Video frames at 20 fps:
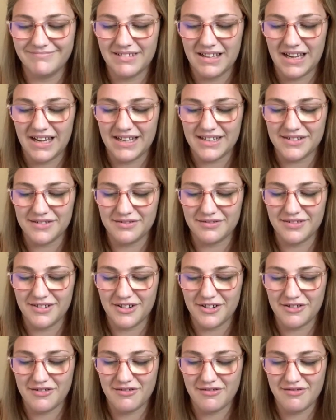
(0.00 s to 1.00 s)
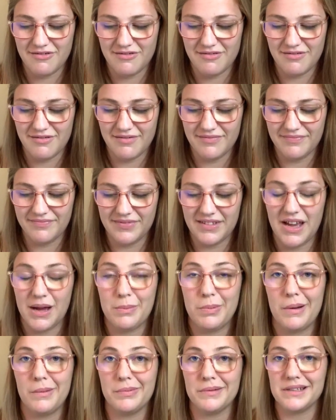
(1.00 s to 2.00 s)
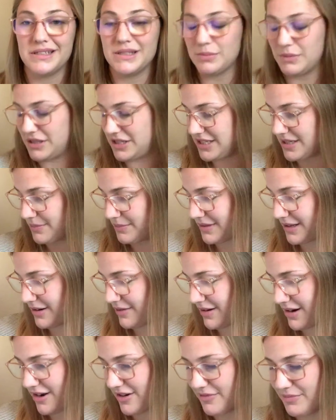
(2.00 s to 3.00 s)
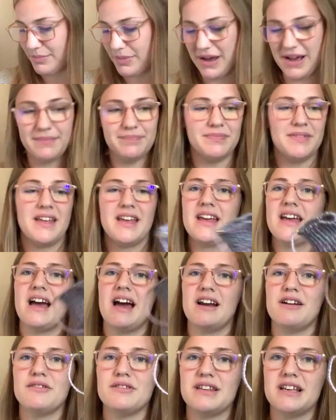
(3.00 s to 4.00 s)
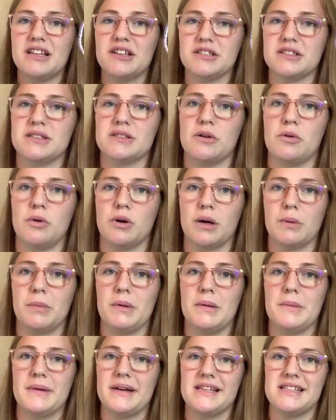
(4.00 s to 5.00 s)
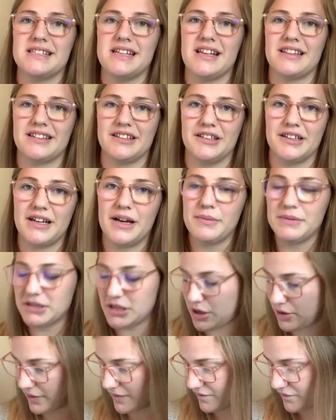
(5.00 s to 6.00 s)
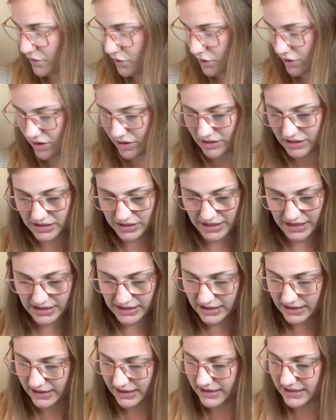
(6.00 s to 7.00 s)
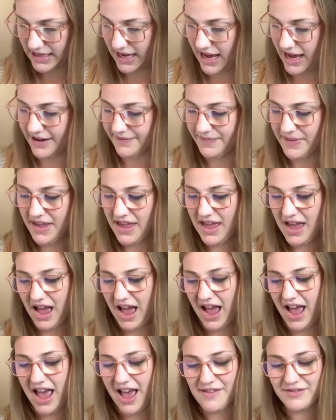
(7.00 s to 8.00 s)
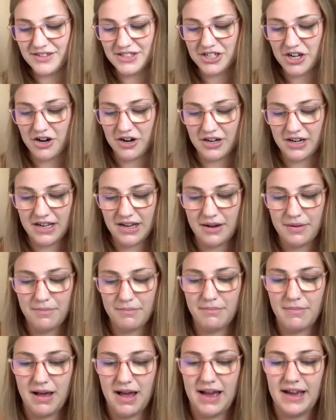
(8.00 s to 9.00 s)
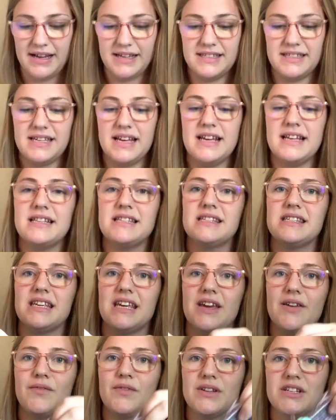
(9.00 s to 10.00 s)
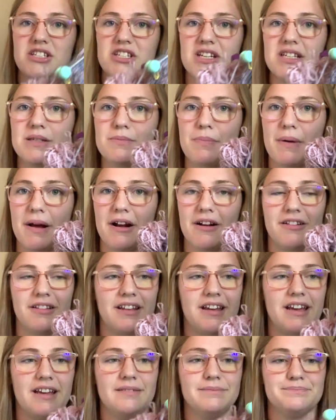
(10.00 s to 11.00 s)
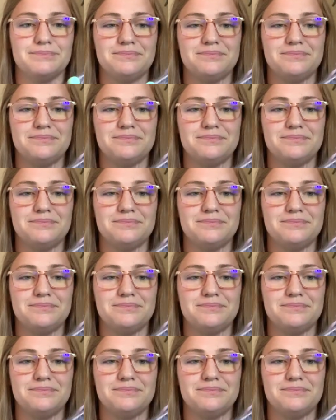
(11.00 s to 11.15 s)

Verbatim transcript: I don't know. Yeah, I probably switched something around, but I don't think it looks horrible, but it's not the look I was going for, so that's a little sad. I have started my second sleeve just barely.